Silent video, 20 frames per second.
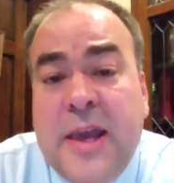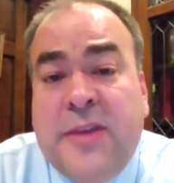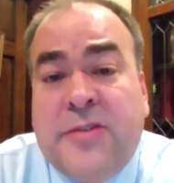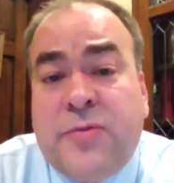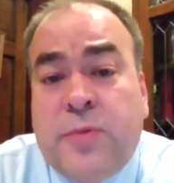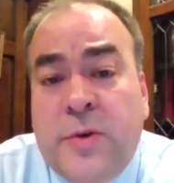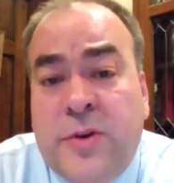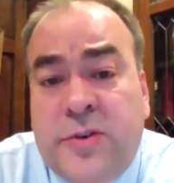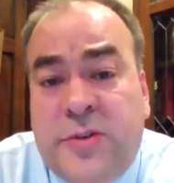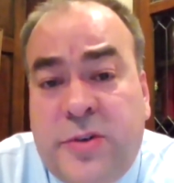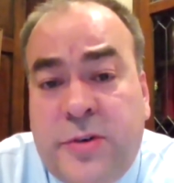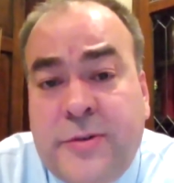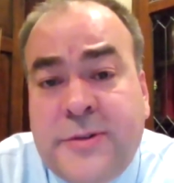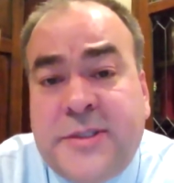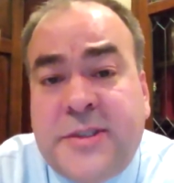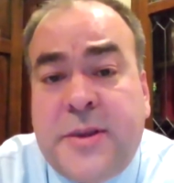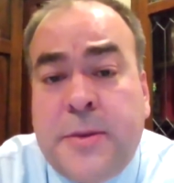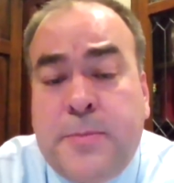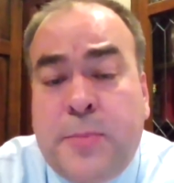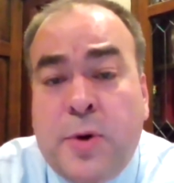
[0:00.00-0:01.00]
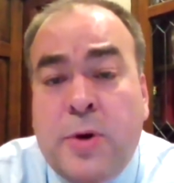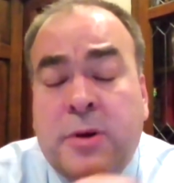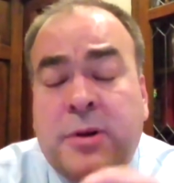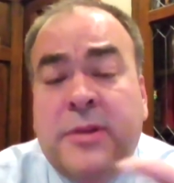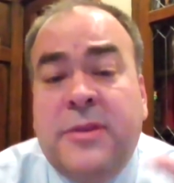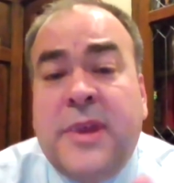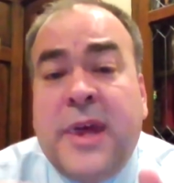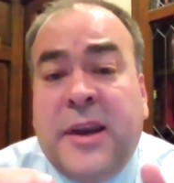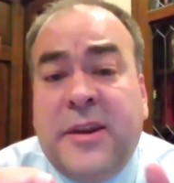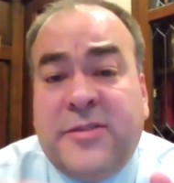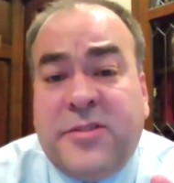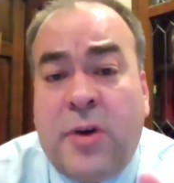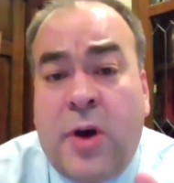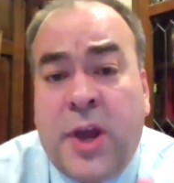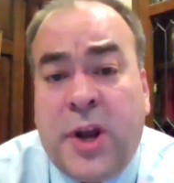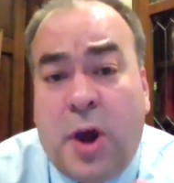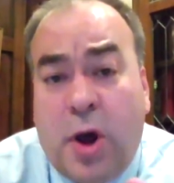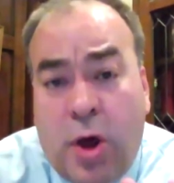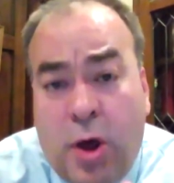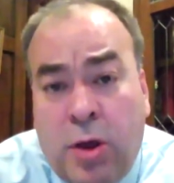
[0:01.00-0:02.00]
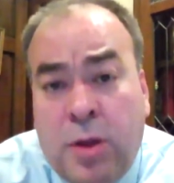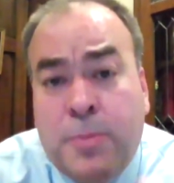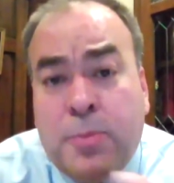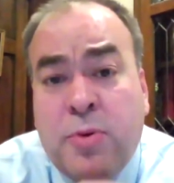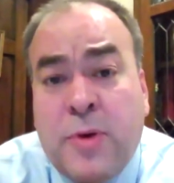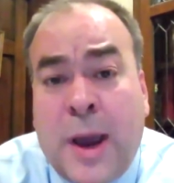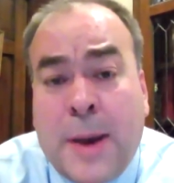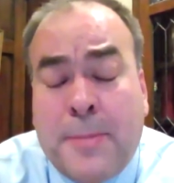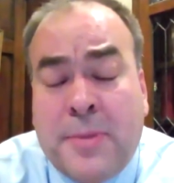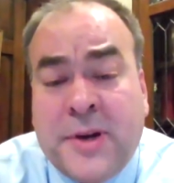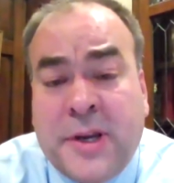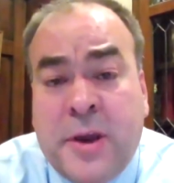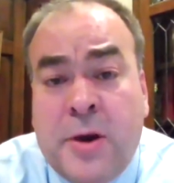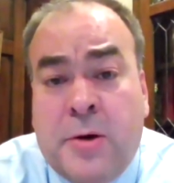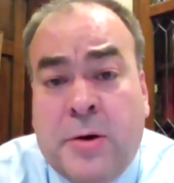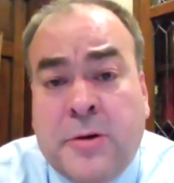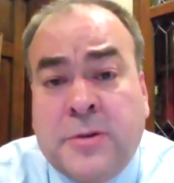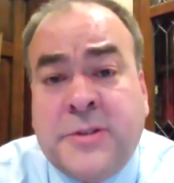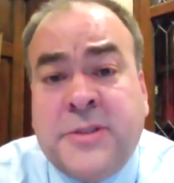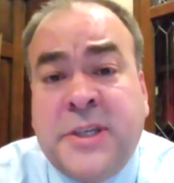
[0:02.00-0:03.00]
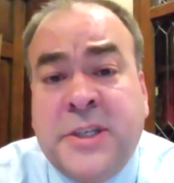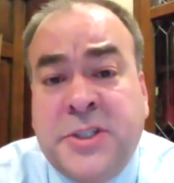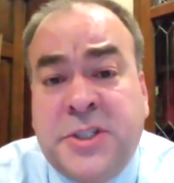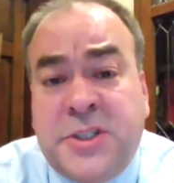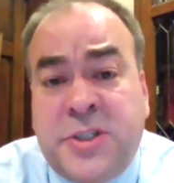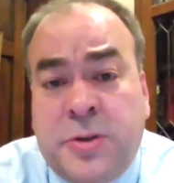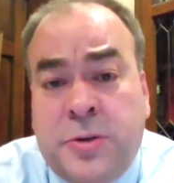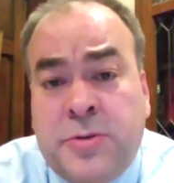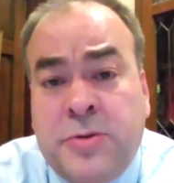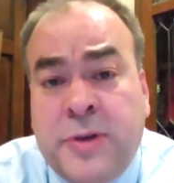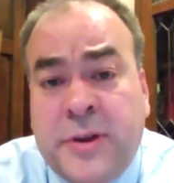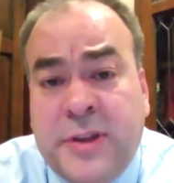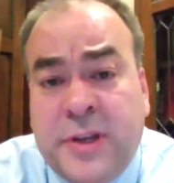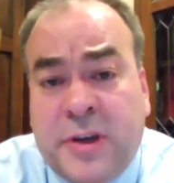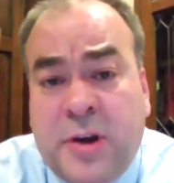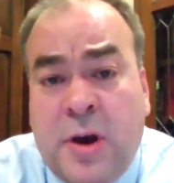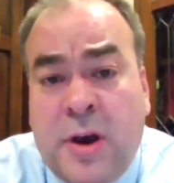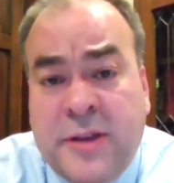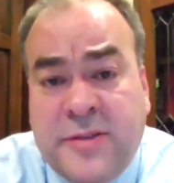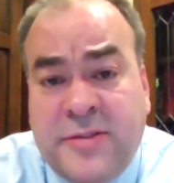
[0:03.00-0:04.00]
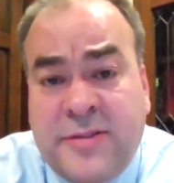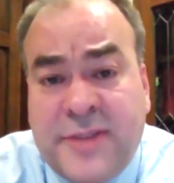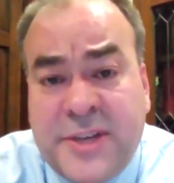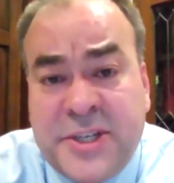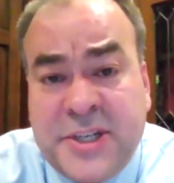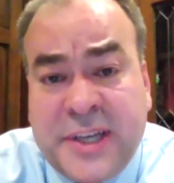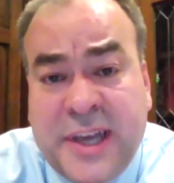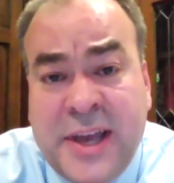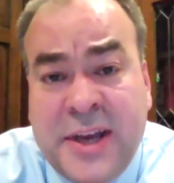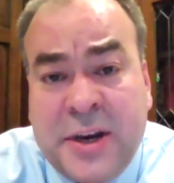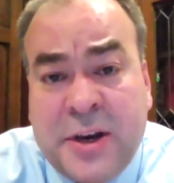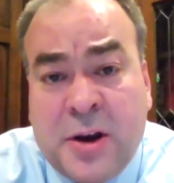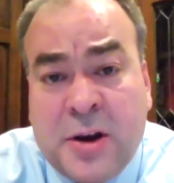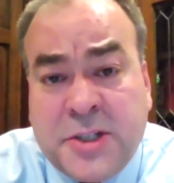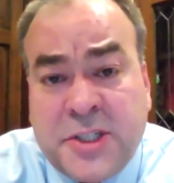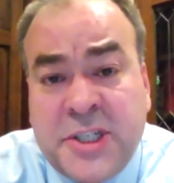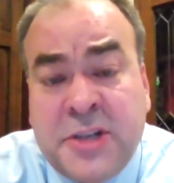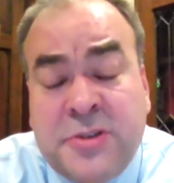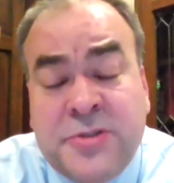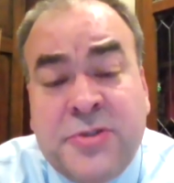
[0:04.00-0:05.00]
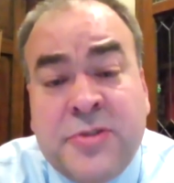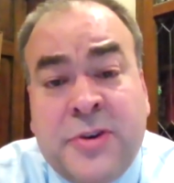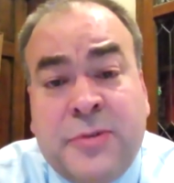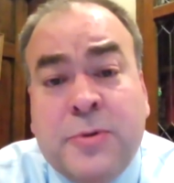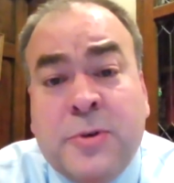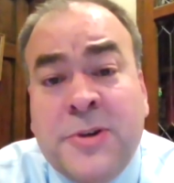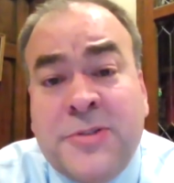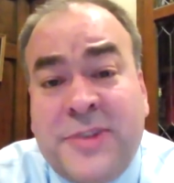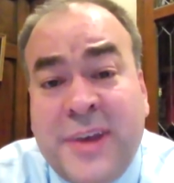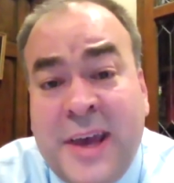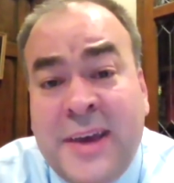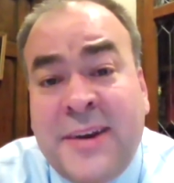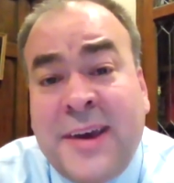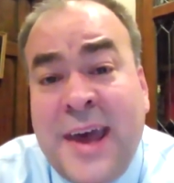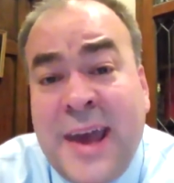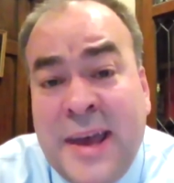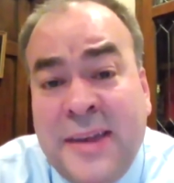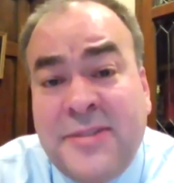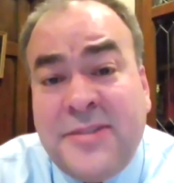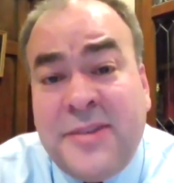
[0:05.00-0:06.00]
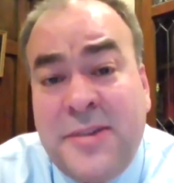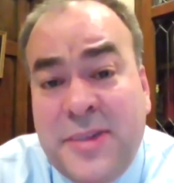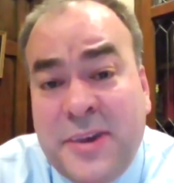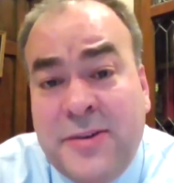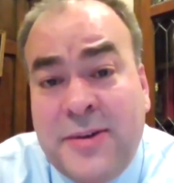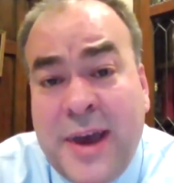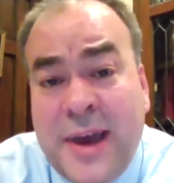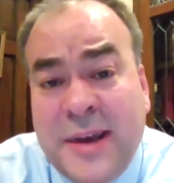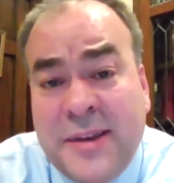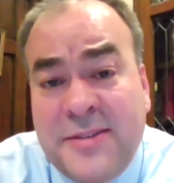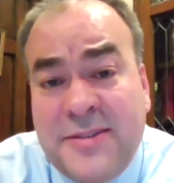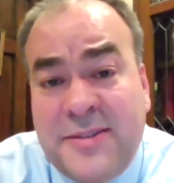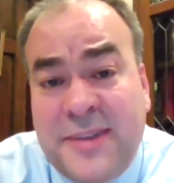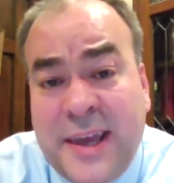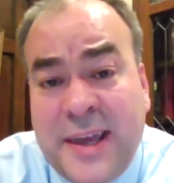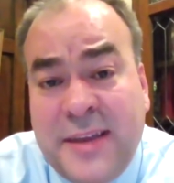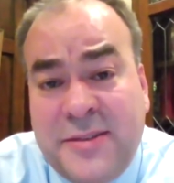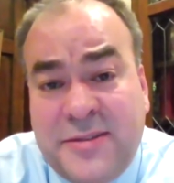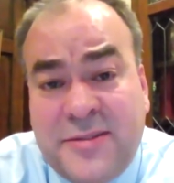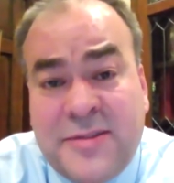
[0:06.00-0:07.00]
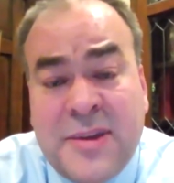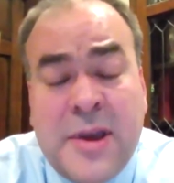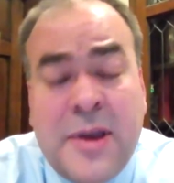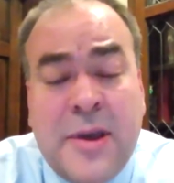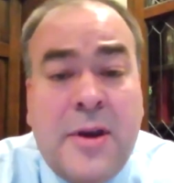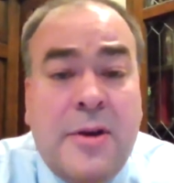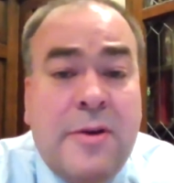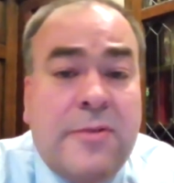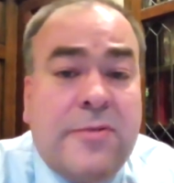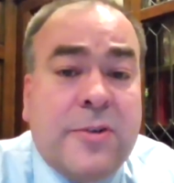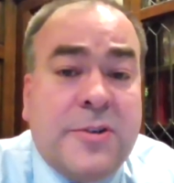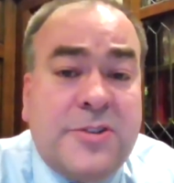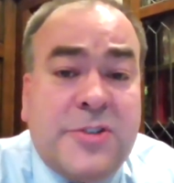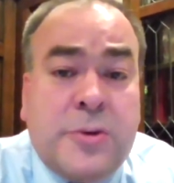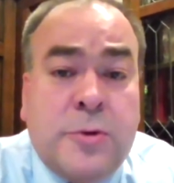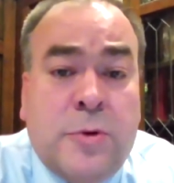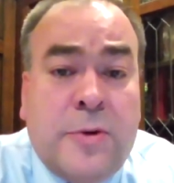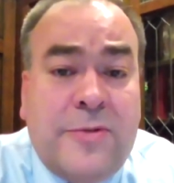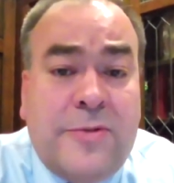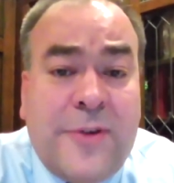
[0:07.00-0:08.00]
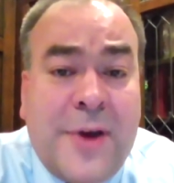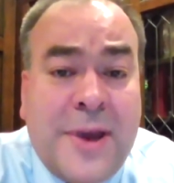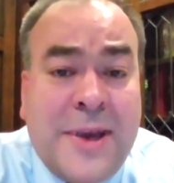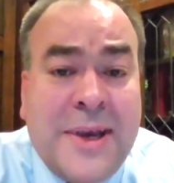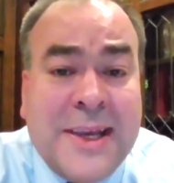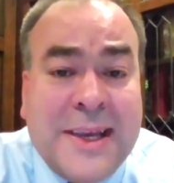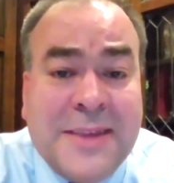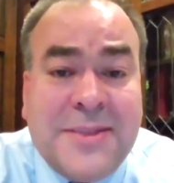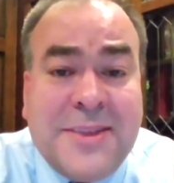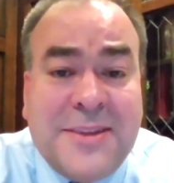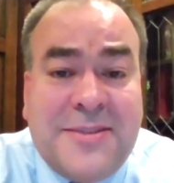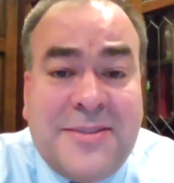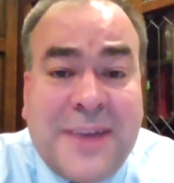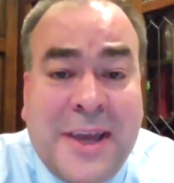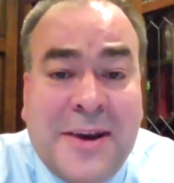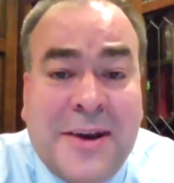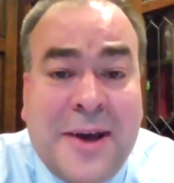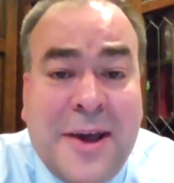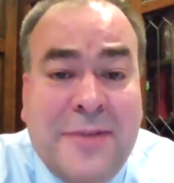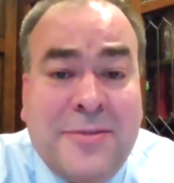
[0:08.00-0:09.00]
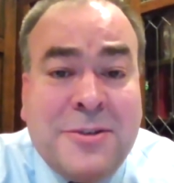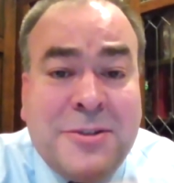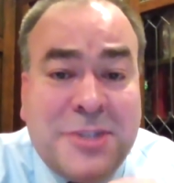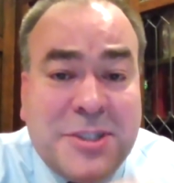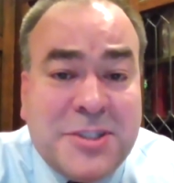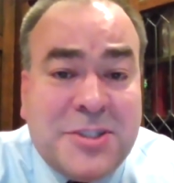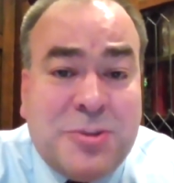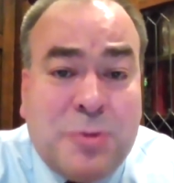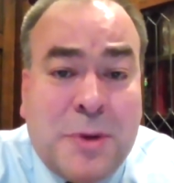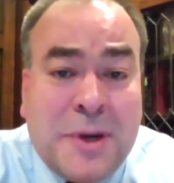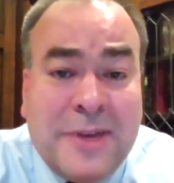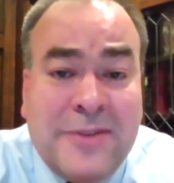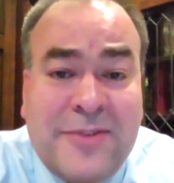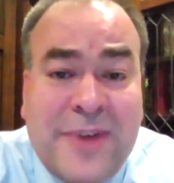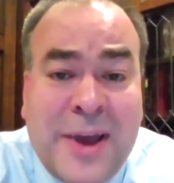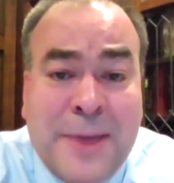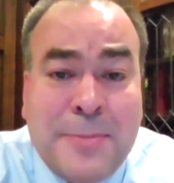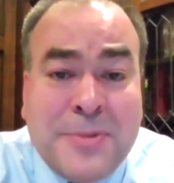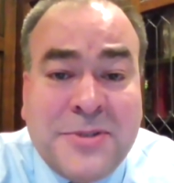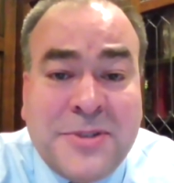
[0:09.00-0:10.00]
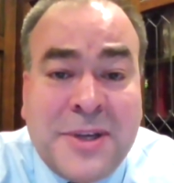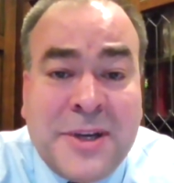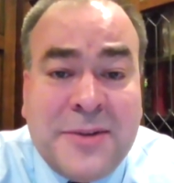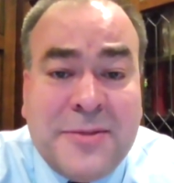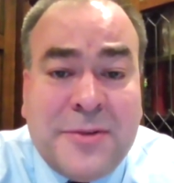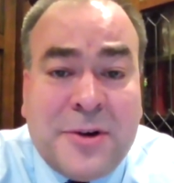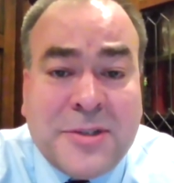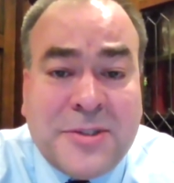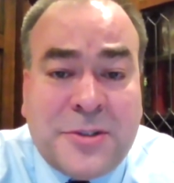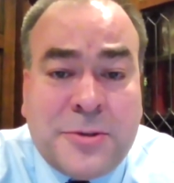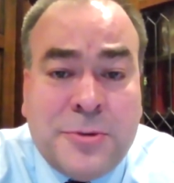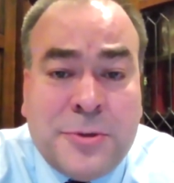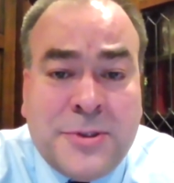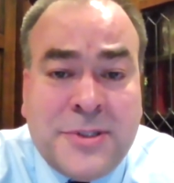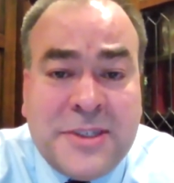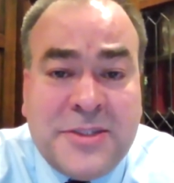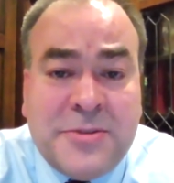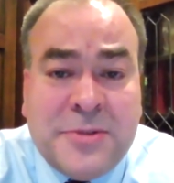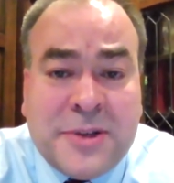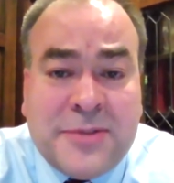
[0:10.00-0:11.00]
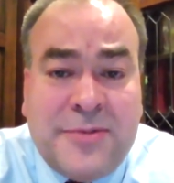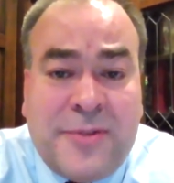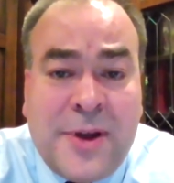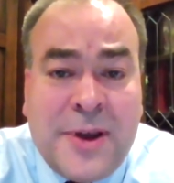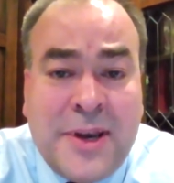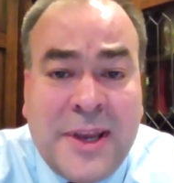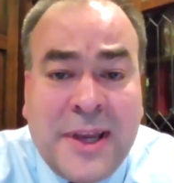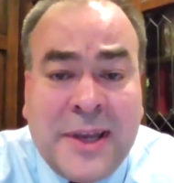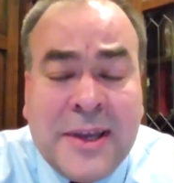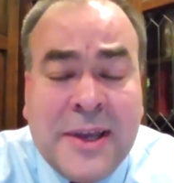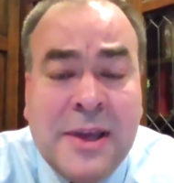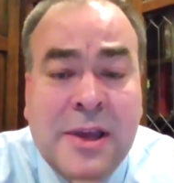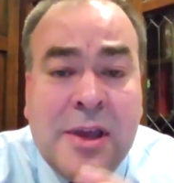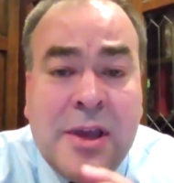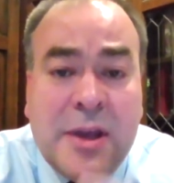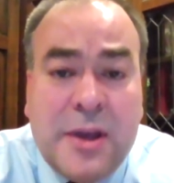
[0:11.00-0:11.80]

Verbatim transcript: is reduce the burden that is on all property owners in shouldering the cost of educating our children. We're dead last in the United States for school funding at the state level. Just 25% of our school district funding